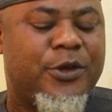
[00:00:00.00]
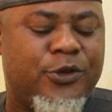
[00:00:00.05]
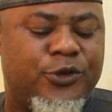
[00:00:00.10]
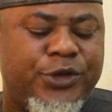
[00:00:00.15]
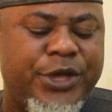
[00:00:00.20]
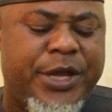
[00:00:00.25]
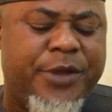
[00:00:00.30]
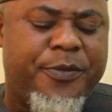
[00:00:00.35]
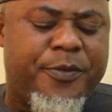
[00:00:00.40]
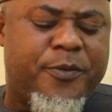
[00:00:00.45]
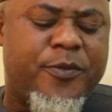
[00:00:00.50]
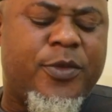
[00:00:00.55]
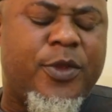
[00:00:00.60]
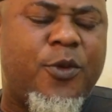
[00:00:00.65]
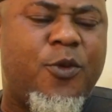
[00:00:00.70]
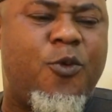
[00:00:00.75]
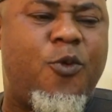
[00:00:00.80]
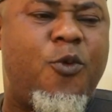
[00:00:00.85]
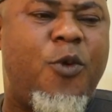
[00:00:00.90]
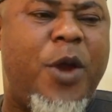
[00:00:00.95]
See,
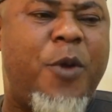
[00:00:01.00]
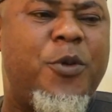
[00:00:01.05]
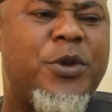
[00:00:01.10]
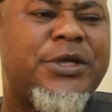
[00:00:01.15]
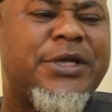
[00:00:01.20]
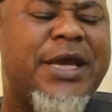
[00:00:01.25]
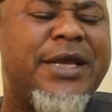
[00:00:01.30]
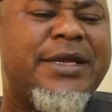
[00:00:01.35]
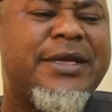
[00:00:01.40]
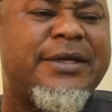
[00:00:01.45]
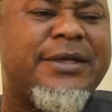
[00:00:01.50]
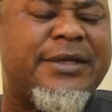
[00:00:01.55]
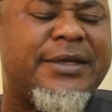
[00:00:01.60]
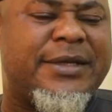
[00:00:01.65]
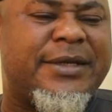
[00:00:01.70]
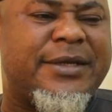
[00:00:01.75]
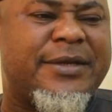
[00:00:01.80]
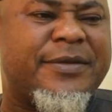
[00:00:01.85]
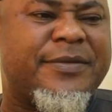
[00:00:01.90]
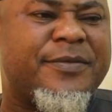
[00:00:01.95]
when we say
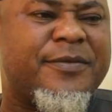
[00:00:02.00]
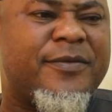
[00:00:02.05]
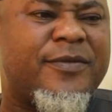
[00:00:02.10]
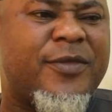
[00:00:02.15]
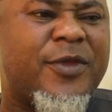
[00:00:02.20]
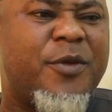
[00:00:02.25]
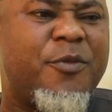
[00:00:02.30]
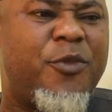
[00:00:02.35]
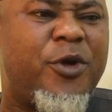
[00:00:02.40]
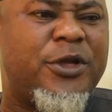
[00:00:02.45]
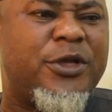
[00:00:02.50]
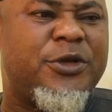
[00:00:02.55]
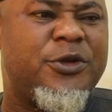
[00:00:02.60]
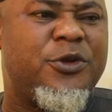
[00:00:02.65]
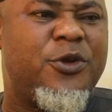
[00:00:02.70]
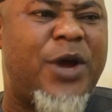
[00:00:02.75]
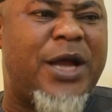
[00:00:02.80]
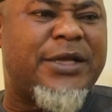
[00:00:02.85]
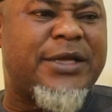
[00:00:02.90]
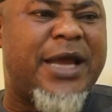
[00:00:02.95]
this, but you
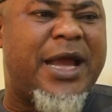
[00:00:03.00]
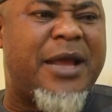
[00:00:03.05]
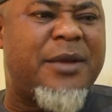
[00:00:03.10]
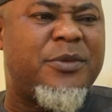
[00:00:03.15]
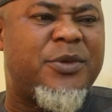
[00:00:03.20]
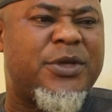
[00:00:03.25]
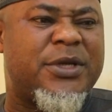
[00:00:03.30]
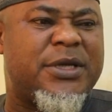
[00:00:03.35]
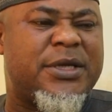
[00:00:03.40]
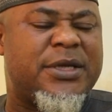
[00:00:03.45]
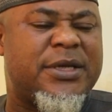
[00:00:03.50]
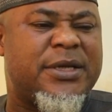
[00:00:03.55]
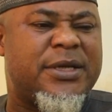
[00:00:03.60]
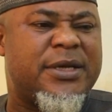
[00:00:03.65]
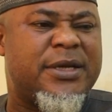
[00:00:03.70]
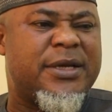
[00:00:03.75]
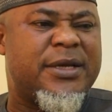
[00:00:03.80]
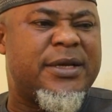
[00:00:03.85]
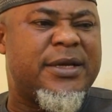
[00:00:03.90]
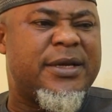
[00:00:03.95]
know, at times,
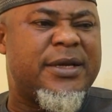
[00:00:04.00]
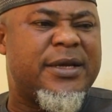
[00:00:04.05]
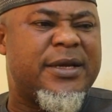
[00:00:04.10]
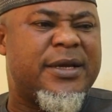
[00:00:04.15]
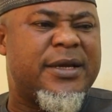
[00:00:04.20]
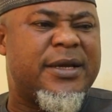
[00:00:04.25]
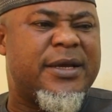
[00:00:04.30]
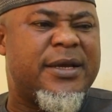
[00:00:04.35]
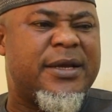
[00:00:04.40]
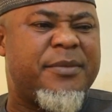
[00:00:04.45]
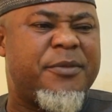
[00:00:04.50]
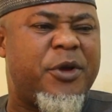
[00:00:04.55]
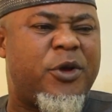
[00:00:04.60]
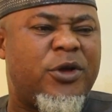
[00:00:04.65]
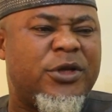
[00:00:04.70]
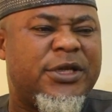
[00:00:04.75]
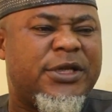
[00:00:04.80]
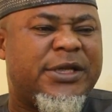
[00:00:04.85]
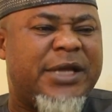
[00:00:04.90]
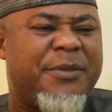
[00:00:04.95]

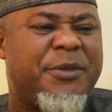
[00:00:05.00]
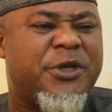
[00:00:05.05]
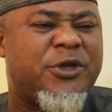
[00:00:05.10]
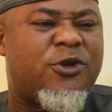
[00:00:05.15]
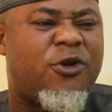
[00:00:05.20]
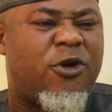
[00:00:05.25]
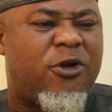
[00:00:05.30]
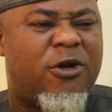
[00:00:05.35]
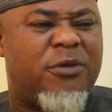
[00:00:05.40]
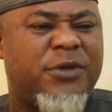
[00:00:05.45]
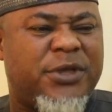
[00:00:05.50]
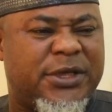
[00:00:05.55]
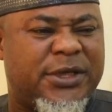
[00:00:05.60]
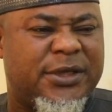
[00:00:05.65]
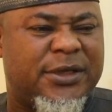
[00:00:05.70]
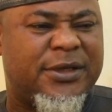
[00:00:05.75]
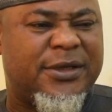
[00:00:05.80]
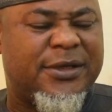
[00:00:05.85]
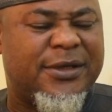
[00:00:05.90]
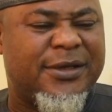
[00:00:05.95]
because the system is corrupt,
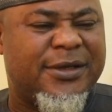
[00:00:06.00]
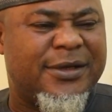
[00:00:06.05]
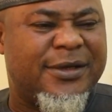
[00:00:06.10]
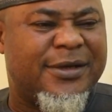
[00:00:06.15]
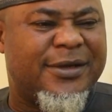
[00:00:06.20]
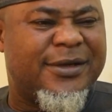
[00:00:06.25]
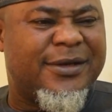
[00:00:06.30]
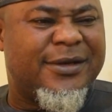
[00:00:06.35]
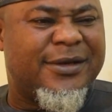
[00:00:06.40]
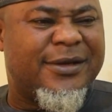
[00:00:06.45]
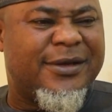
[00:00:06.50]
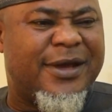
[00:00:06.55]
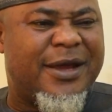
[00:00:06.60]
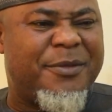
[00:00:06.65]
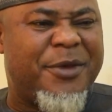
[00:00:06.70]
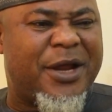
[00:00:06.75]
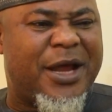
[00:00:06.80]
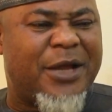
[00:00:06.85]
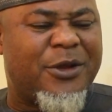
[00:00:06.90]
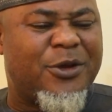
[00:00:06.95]

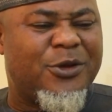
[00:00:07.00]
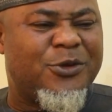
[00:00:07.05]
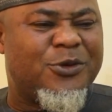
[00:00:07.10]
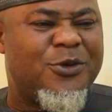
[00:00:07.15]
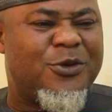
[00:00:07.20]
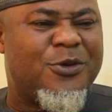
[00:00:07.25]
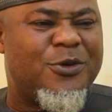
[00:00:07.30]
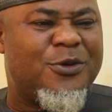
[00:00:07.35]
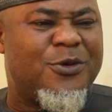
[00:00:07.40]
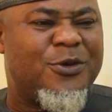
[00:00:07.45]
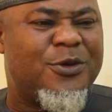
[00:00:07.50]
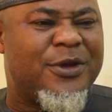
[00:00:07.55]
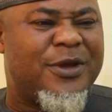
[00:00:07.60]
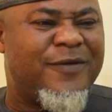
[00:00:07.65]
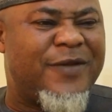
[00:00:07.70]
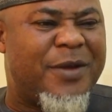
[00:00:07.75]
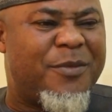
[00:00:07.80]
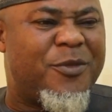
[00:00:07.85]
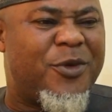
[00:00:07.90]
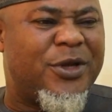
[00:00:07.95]
everybody can just go
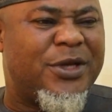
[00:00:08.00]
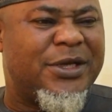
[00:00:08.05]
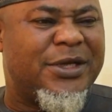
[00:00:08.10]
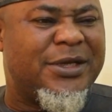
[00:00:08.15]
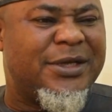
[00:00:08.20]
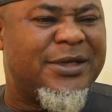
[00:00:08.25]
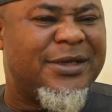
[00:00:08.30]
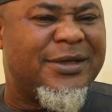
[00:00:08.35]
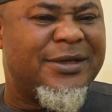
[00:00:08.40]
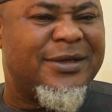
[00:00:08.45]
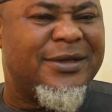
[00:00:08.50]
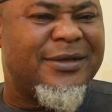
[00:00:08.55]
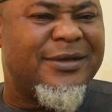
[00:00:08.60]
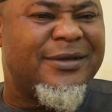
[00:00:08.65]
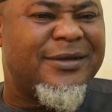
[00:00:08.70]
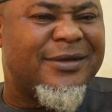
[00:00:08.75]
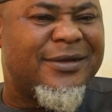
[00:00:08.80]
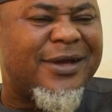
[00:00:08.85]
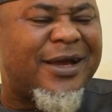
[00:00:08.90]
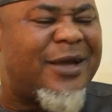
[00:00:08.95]
give them
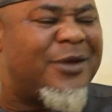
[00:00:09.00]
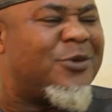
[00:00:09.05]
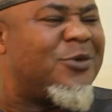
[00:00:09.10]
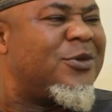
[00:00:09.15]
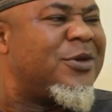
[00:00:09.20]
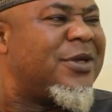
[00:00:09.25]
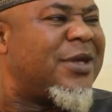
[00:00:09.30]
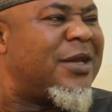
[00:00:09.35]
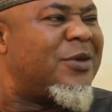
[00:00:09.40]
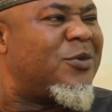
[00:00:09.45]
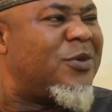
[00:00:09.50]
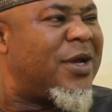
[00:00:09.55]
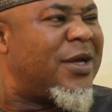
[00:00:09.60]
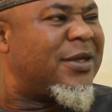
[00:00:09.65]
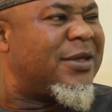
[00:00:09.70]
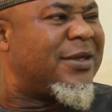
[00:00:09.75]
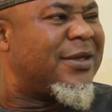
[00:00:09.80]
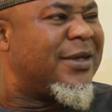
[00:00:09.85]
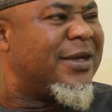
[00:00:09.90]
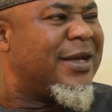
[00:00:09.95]
money and do this and do
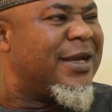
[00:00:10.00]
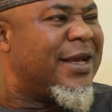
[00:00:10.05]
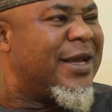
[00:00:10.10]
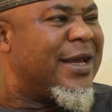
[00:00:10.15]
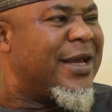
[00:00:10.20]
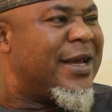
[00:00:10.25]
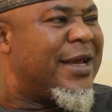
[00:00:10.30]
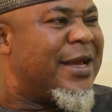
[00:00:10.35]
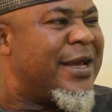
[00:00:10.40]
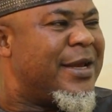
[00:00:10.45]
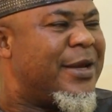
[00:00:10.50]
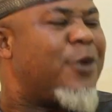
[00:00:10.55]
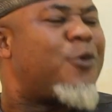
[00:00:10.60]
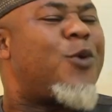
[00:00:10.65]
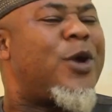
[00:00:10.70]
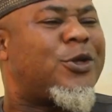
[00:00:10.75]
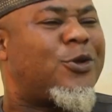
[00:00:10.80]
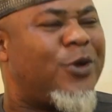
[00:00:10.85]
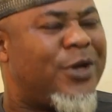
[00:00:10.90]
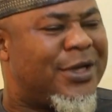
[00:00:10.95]
that. The
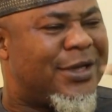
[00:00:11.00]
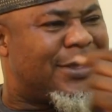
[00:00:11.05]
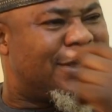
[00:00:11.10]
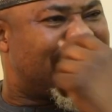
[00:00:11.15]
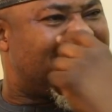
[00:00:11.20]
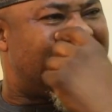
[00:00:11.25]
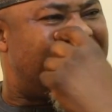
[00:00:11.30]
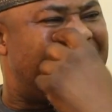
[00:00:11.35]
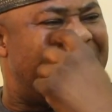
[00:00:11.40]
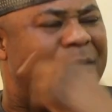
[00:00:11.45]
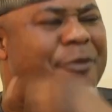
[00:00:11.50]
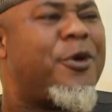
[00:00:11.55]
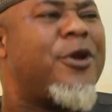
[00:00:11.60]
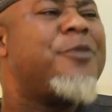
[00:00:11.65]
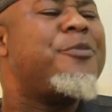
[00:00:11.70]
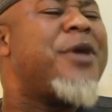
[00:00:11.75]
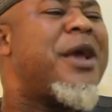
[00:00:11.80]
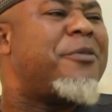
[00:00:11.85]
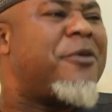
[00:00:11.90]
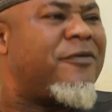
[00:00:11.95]
question is, can
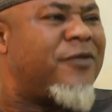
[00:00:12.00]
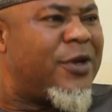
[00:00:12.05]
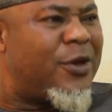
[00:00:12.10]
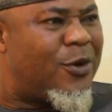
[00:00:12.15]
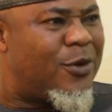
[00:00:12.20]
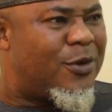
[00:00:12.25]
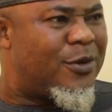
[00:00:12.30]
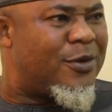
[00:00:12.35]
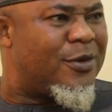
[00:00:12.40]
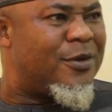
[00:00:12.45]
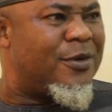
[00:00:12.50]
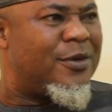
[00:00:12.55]
everybody be above the law?